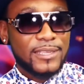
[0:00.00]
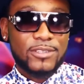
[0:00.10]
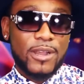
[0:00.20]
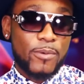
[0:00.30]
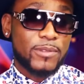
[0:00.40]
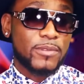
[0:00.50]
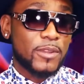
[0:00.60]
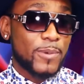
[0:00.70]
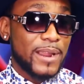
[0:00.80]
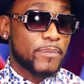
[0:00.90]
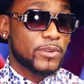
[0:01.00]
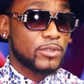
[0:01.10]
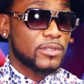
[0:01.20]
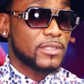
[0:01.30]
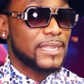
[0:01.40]
So I worked with the right
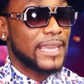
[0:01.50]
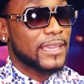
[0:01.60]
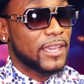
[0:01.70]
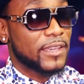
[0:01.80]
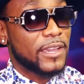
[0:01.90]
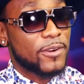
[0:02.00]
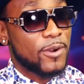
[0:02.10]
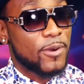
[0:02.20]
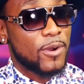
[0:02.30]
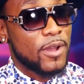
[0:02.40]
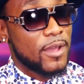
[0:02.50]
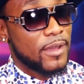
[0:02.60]
producers like Kekero.